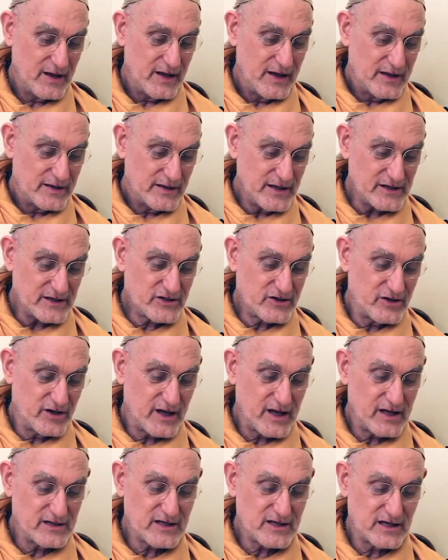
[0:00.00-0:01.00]
Yesterday,
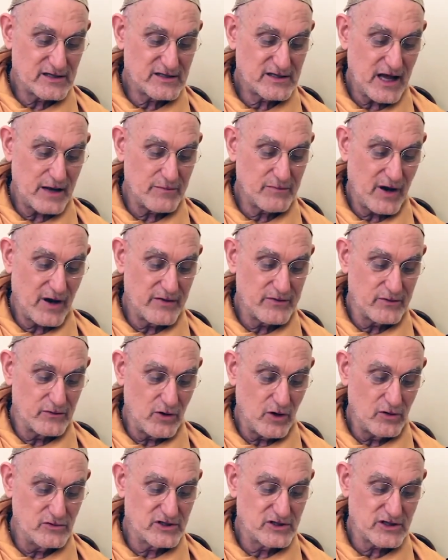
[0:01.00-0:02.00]
as I sat by the
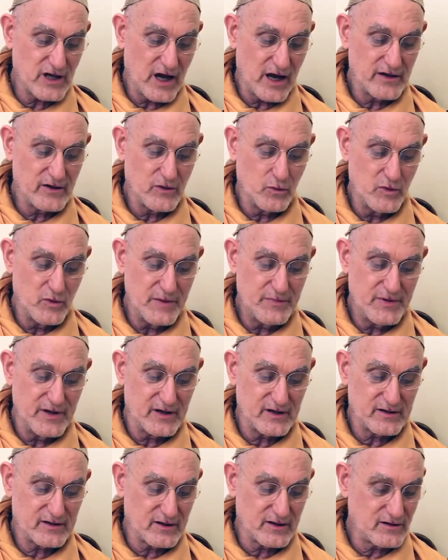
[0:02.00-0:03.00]
roadside, weeping
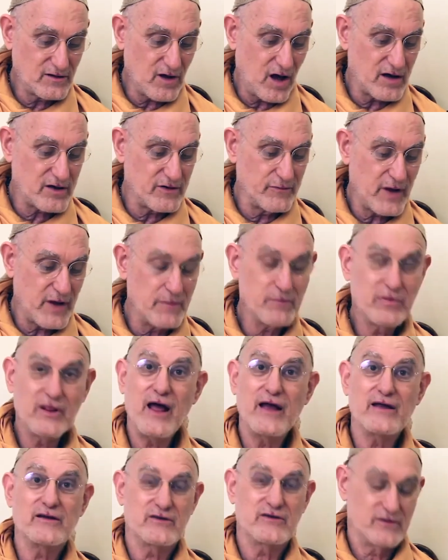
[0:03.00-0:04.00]
at the thought of my
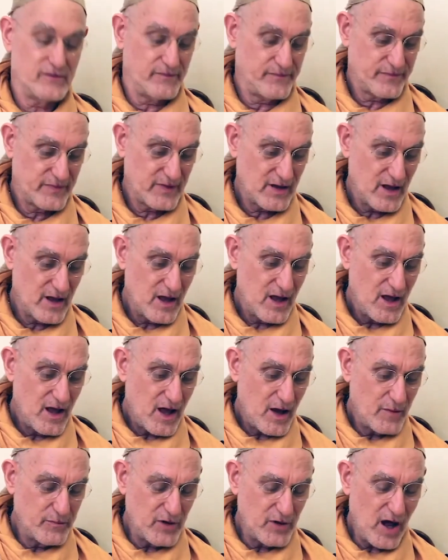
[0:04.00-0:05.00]
plight,
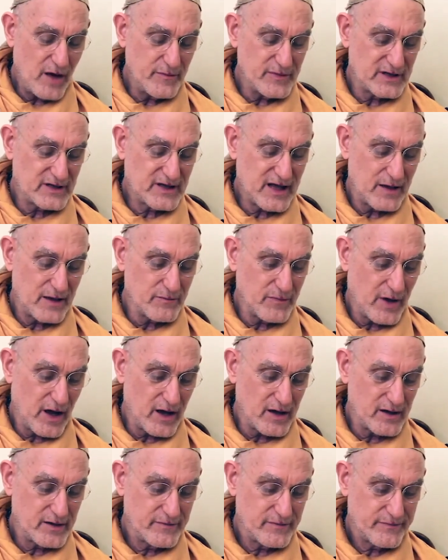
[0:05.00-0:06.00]
a Brahmin came
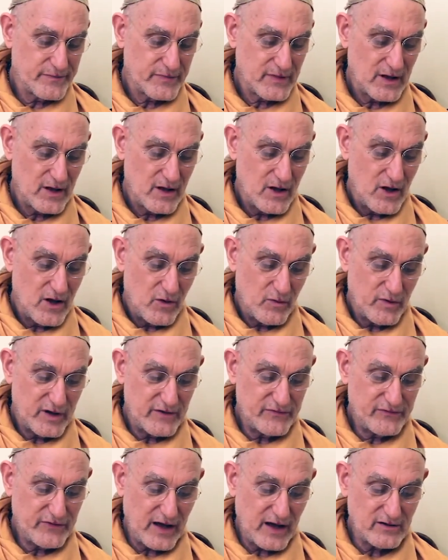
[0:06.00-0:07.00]
by. When he
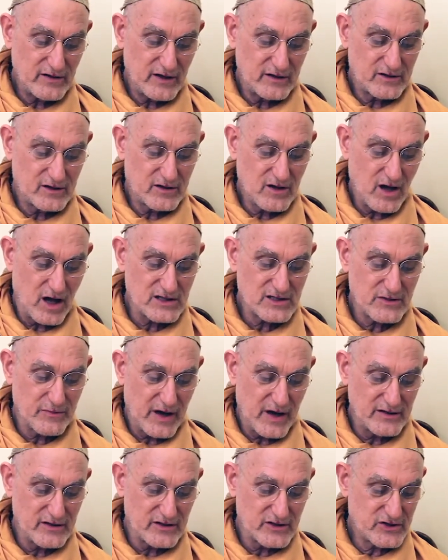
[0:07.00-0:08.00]
found out the cause of
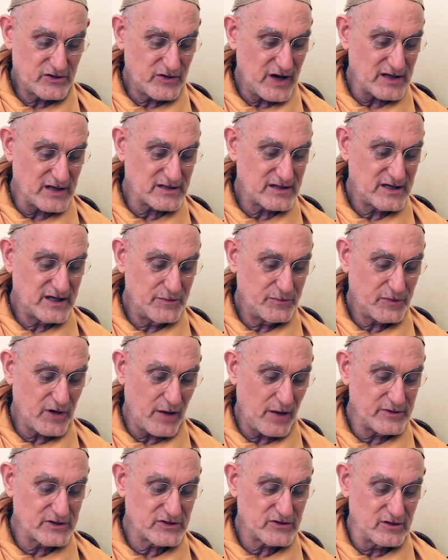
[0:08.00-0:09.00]
my distress, he
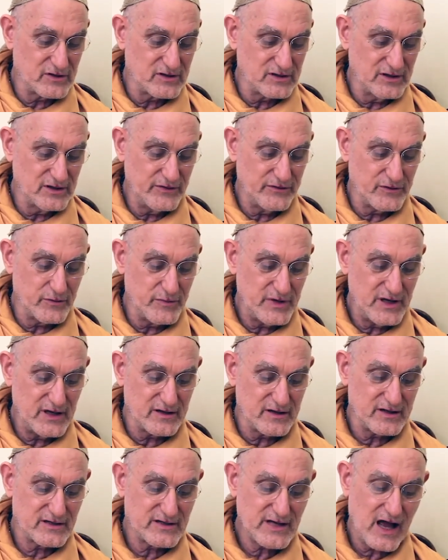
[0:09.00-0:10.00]
promised to deliver me and
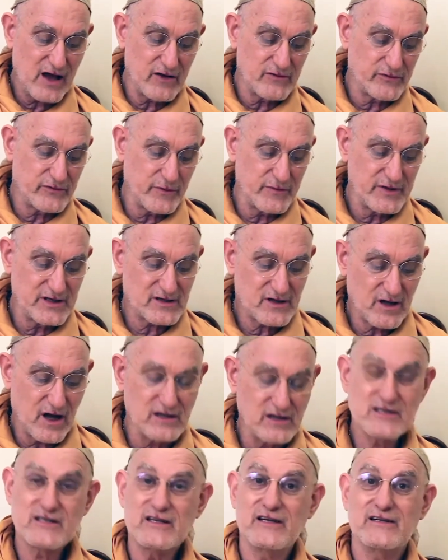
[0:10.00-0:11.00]
the town from this
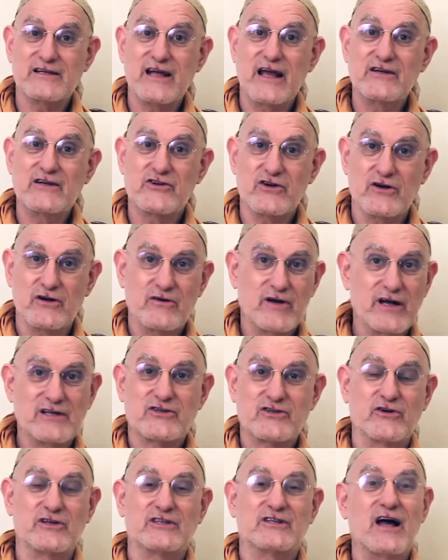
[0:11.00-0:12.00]
constant danger, right?
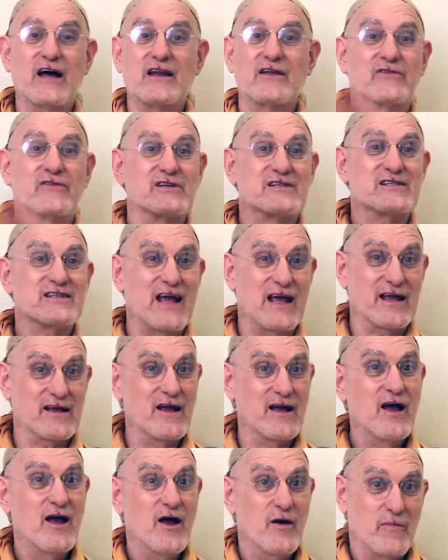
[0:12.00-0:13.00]
So he's not even saying,
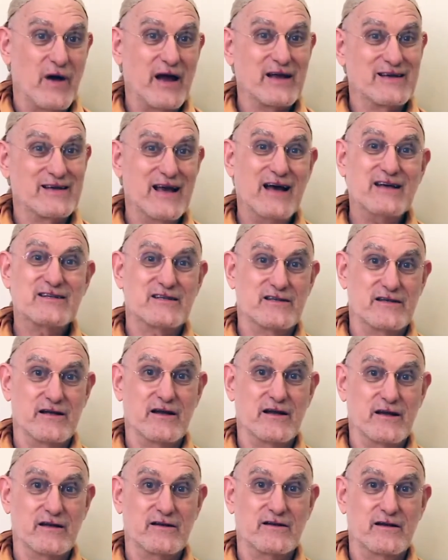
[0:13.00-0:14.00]
my guest did
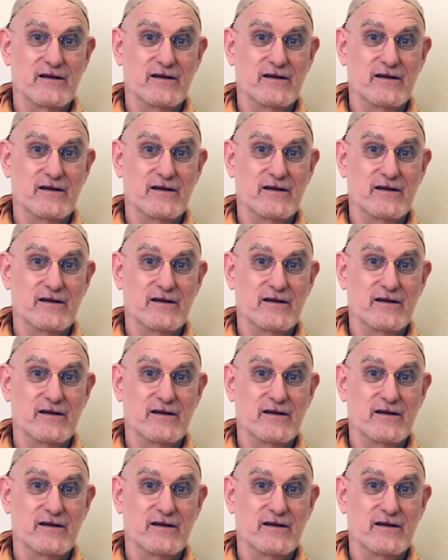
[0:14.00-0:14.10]
it,